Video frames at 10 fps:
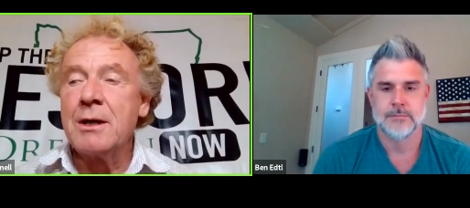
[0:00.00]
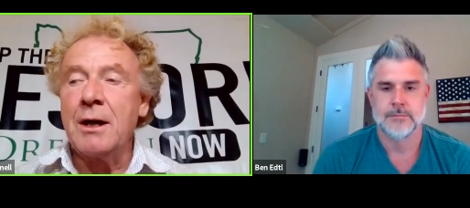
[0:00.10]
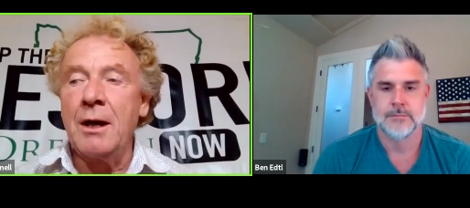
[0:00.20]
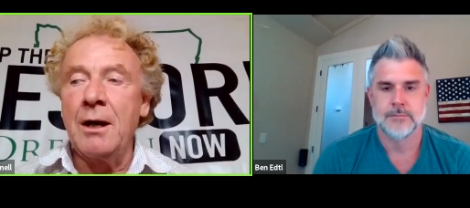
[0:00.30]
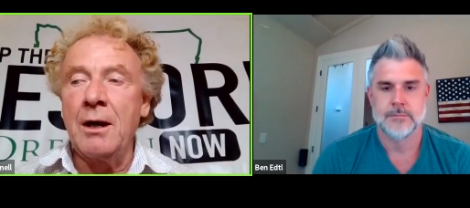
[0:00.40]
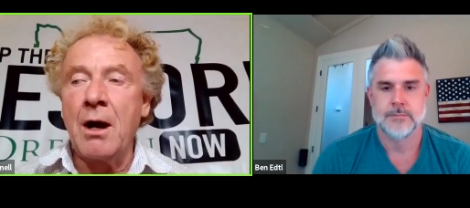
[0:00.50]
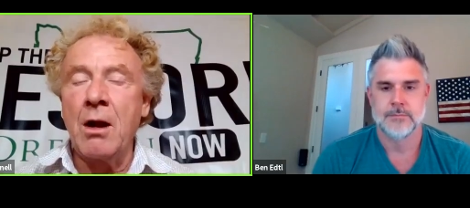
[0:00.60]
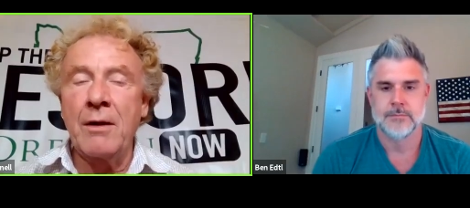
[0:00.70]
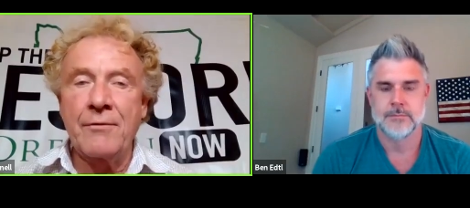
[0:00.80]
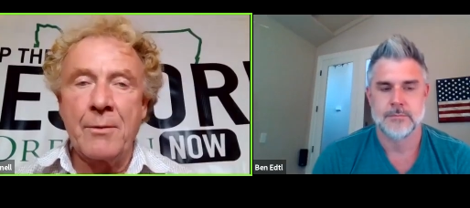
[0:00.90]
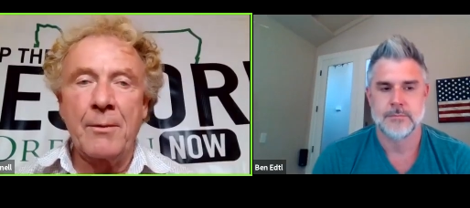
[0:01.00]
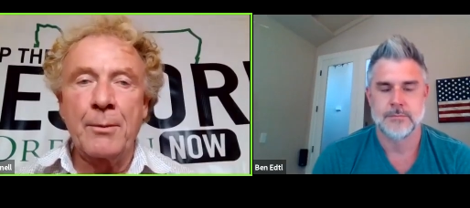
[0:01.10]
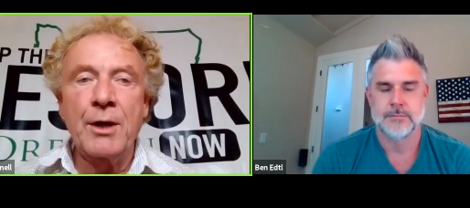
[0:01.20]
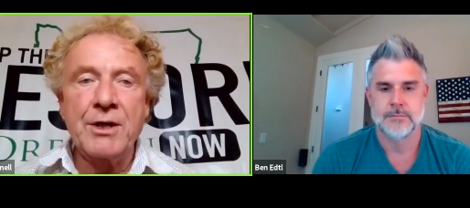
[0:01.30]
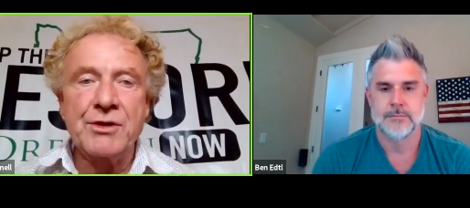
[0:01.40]
Speaker 1: Uh, all of them are
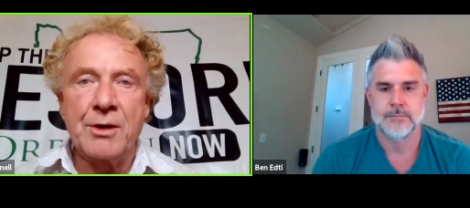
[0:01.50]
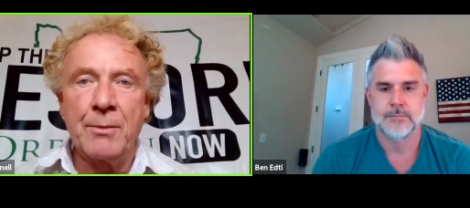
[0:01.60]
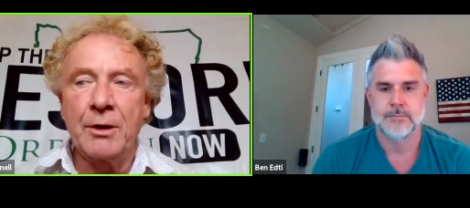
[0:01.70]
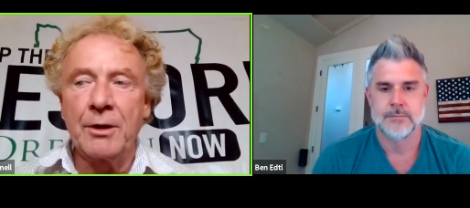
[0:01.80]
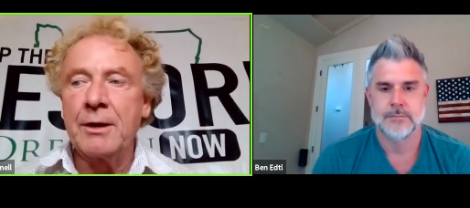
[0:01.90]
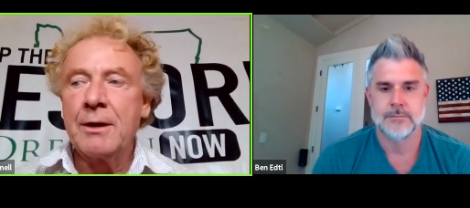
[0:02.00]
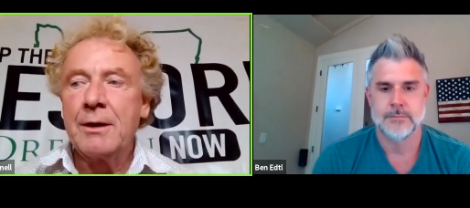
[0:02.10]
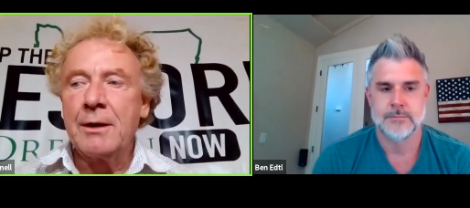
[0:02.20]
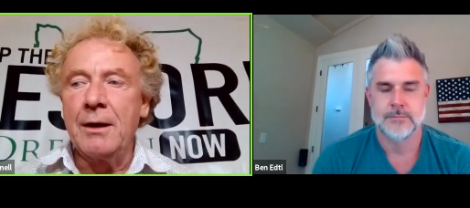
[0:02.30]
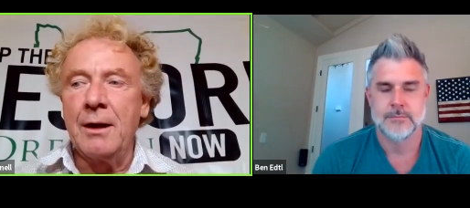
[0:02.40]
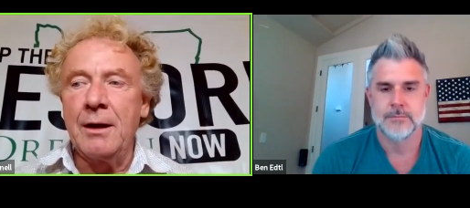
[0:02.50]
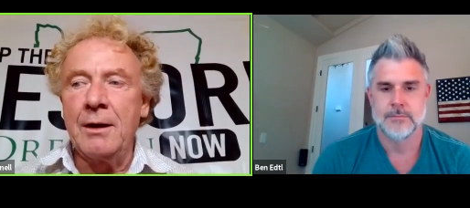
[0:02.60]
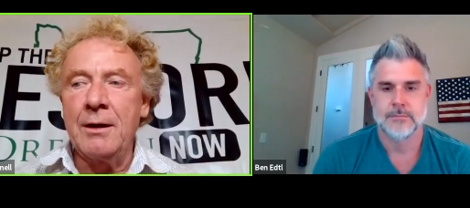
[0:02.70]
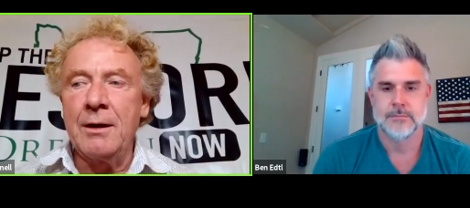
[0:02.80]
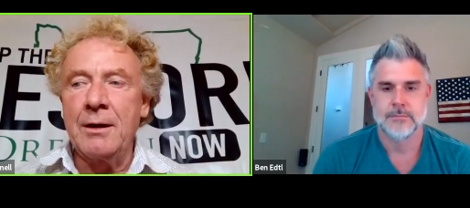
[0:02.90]
pretty similar.
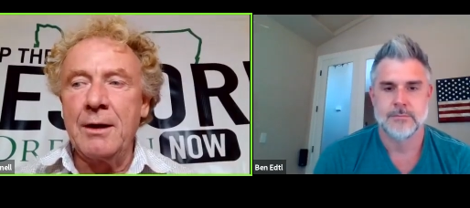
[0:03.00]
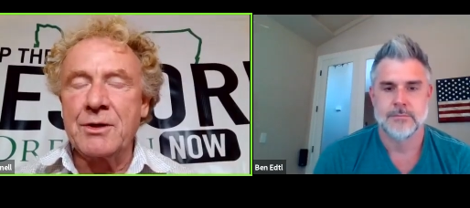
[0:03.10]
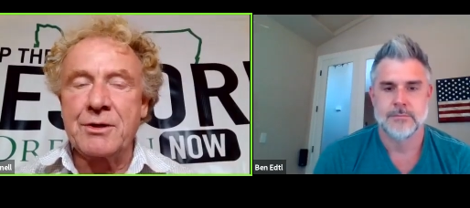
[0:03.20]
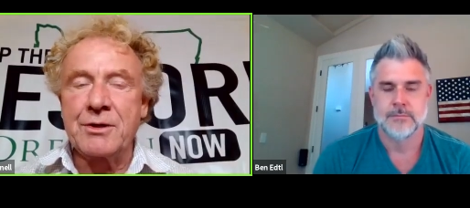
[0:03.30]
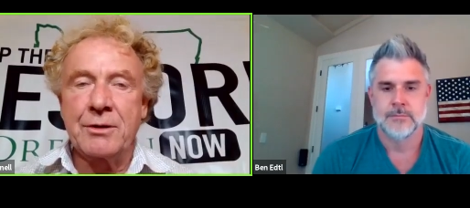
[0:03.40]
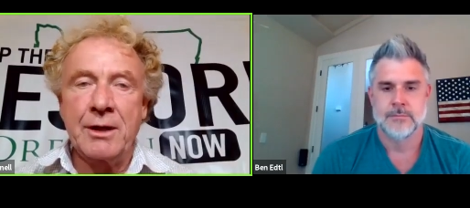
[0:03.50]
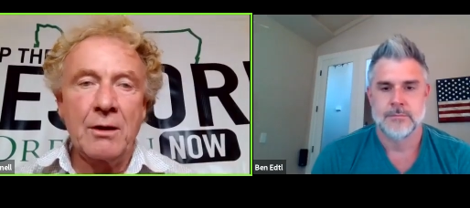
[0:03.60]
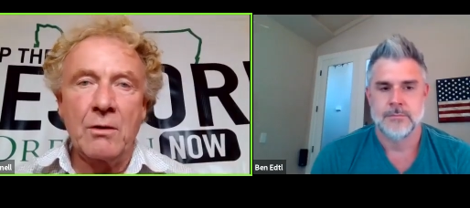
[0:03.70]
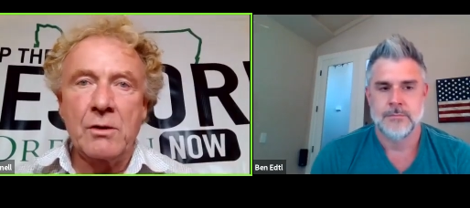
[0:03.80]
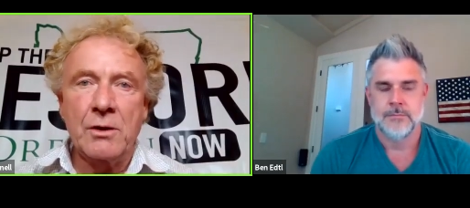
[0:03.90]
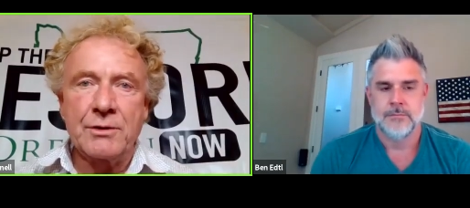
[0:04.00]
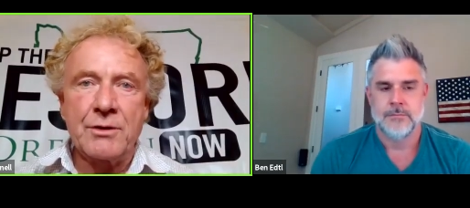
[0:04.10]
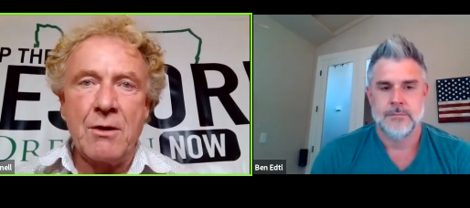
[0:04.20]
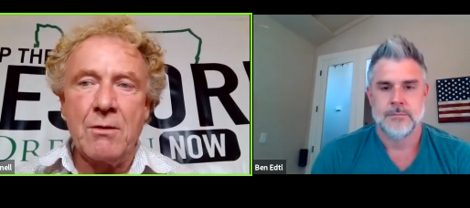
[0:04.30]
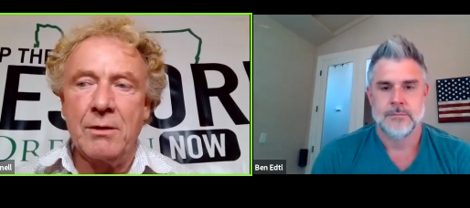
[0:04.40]
Uh, asserting local
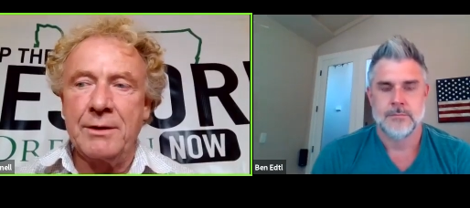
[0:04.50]
control and